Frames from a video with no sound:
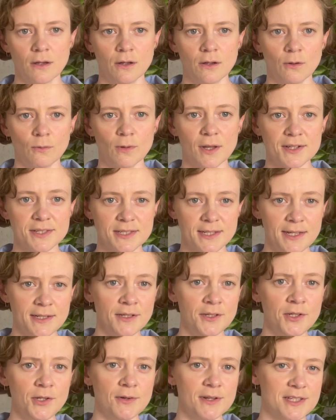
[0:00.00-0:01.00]
While
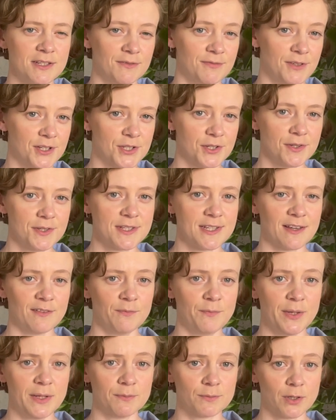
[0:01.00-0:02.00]
senior US officials have
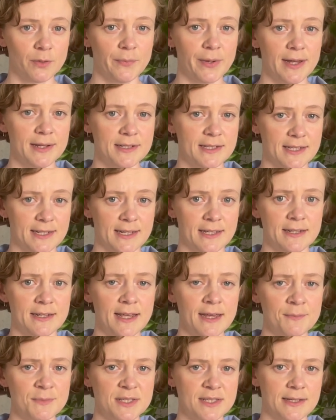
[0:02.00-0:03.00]
been prepared to
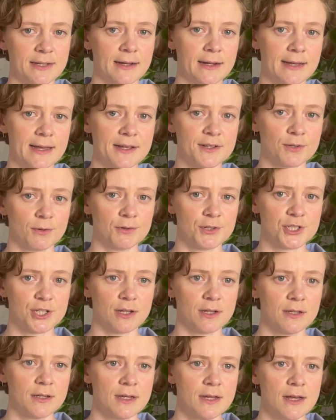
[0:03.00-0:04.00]
condemn CIA torture,
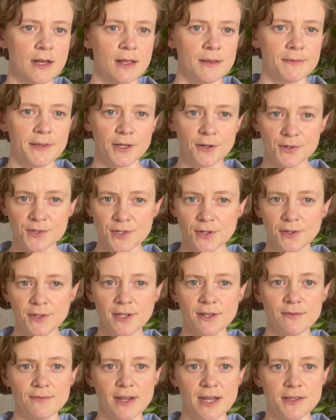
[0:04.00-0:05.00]
they also
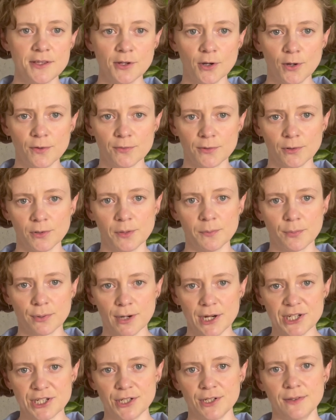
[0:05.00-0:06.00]
convey the overall
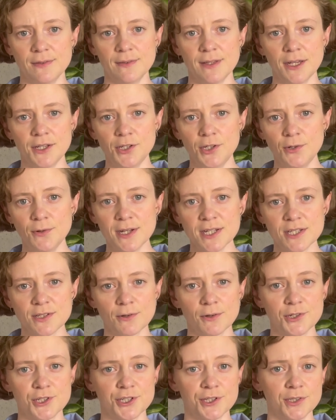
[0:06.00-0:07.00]
impression that US
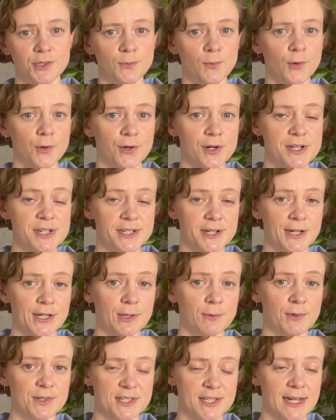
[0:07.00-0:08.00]
torture in the War on Terror
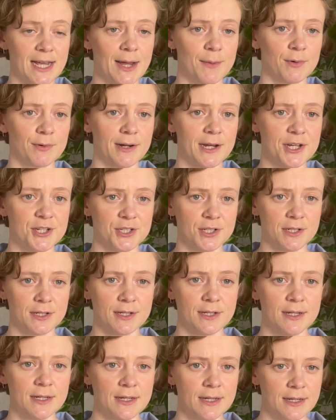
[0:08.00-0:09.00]
was an aberration,
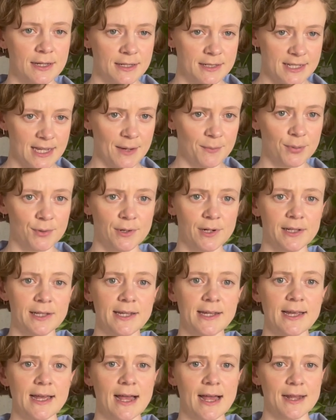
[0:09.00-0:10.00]

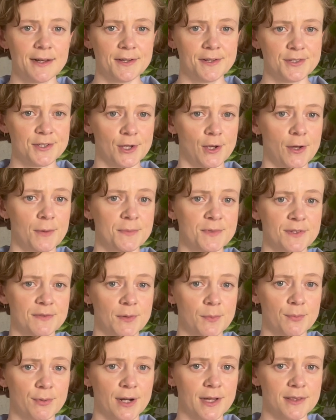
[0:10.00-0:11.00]
temporarily and in terms of the
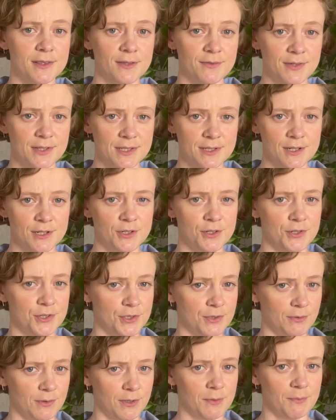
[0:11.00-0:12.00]
breadth of
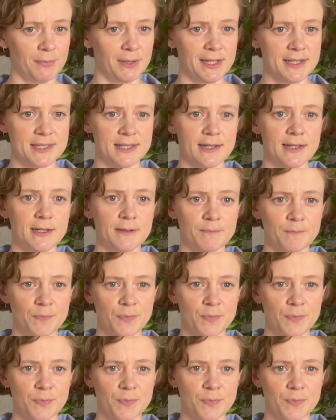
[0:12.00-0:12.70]
institutional complicity.